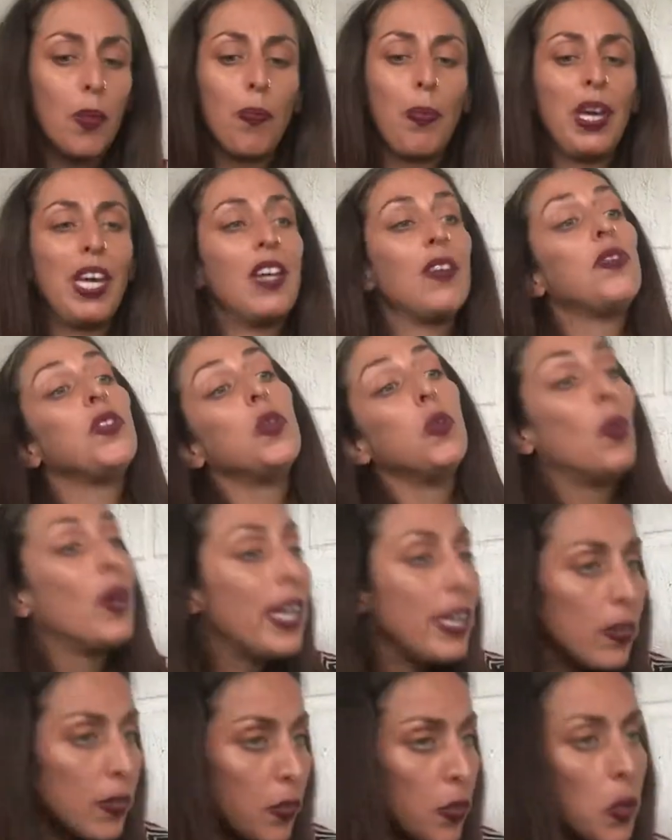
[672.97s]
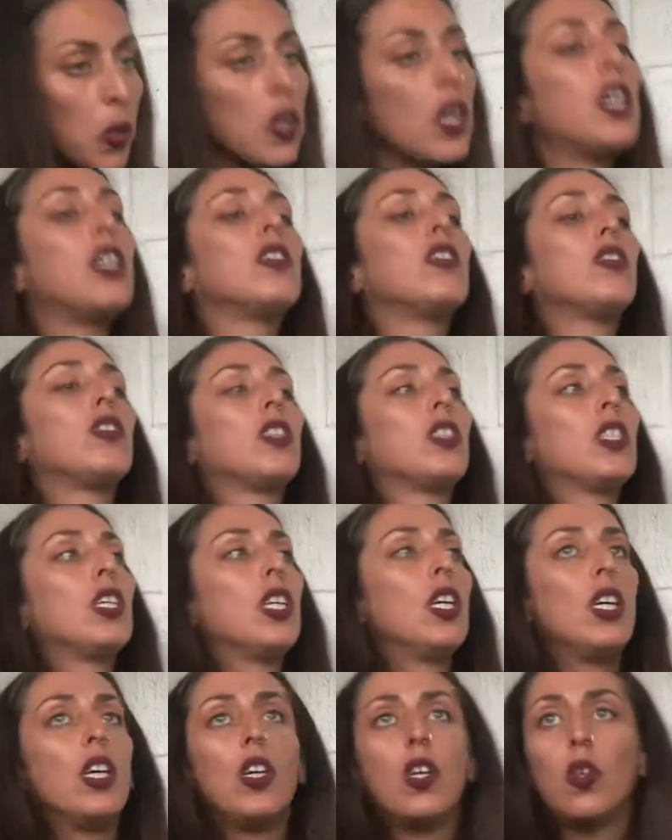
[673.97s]
paved the way for us,
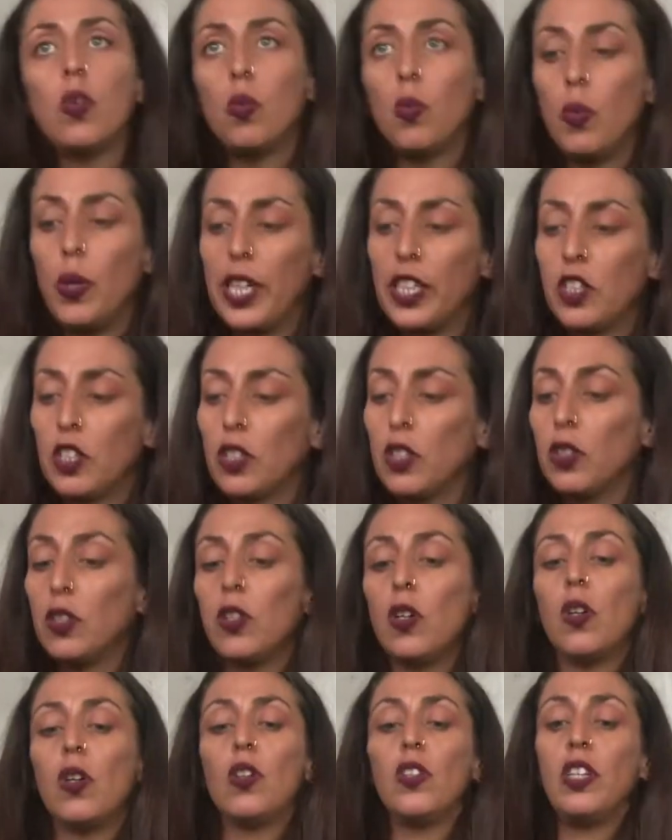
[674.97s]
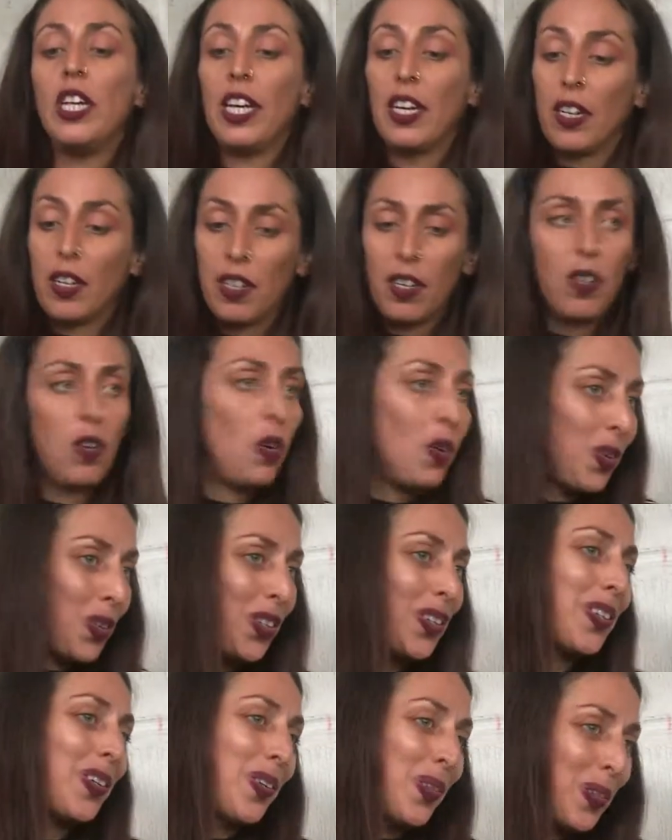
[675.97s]
which, you know, they're all
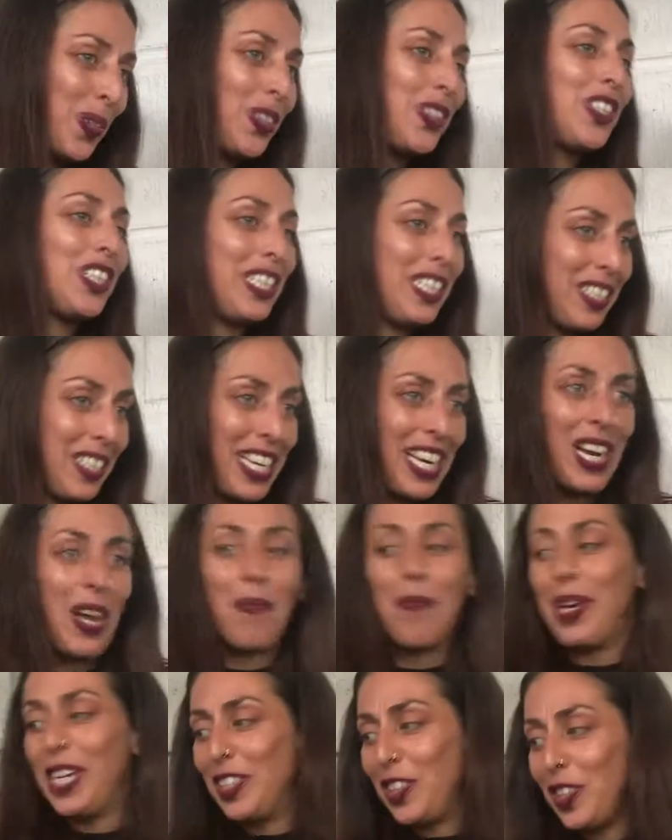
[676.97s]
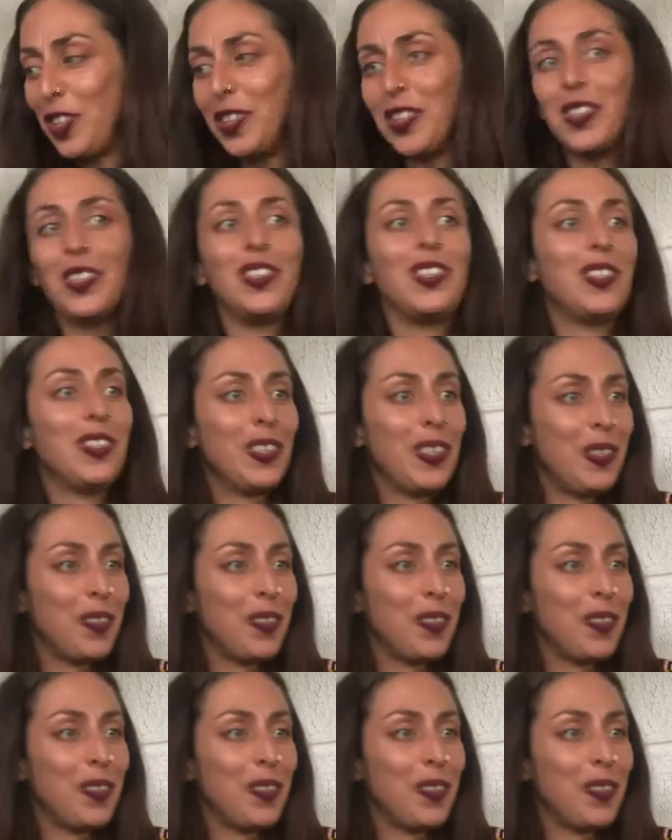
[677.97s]
the OGs that I mentioned.